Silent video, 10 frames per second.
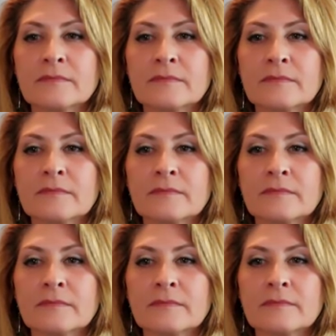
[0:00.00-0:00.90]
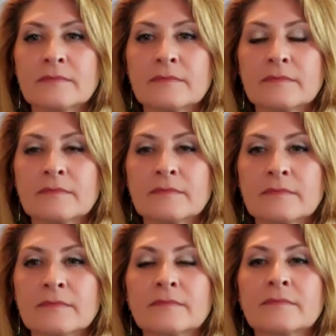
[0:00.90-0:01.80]

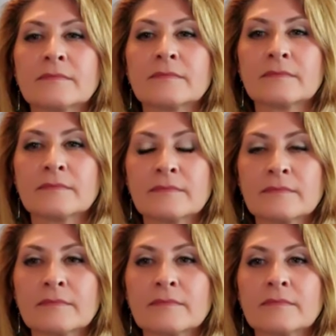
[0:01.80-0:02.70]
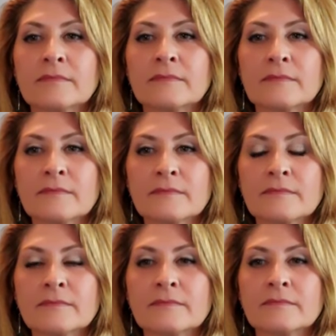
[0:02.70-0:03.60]

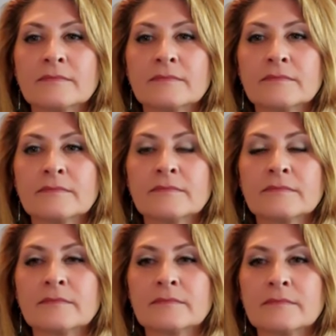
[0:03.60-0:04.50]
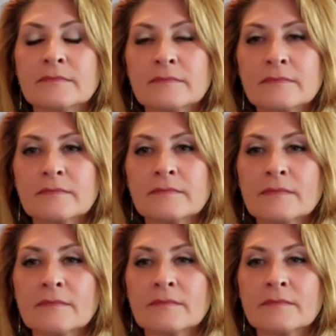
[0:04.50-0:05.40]

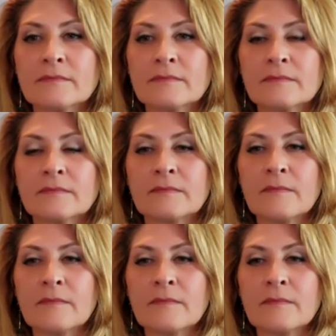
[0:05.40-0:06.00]
(silent)